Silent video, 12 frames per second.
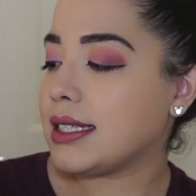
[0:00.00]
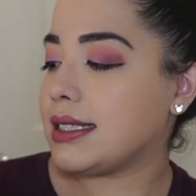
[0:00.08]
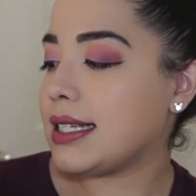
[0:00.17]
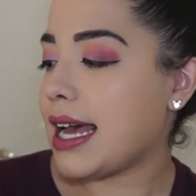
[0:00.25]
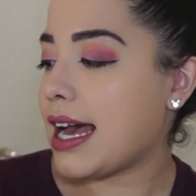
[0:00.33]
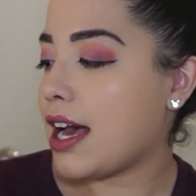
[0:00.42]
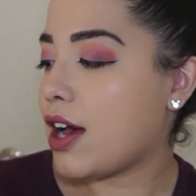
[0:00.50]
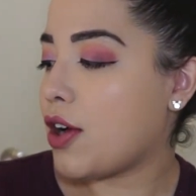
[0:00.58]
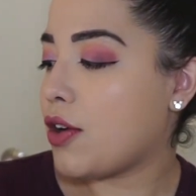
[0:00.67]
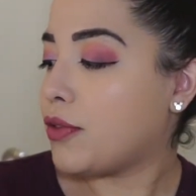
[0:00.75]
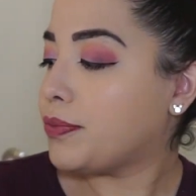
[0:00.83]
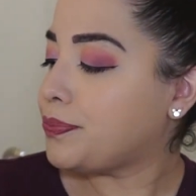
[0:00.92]

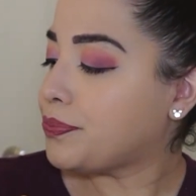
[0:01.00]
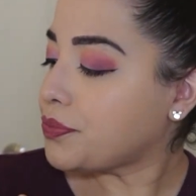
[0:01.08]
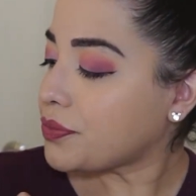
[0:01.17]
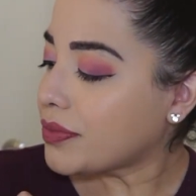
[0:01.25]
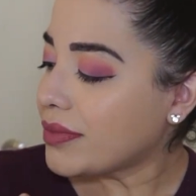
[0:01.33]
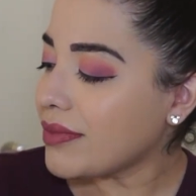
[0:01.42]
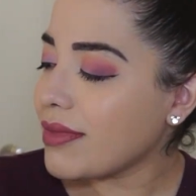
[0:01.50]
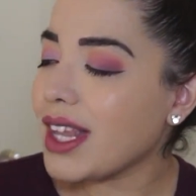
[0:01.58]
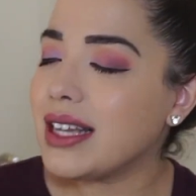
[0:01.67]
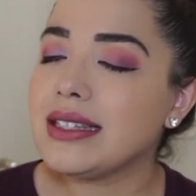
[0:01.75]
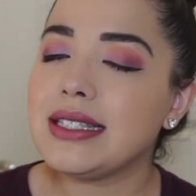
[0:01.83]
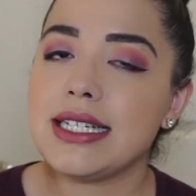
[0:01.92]
Now
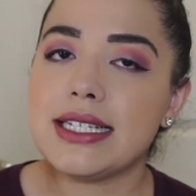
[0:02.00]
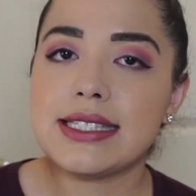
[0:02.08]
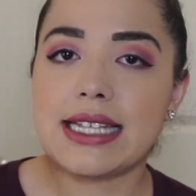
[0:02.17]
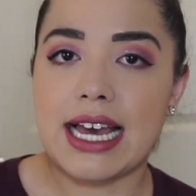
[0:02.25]
these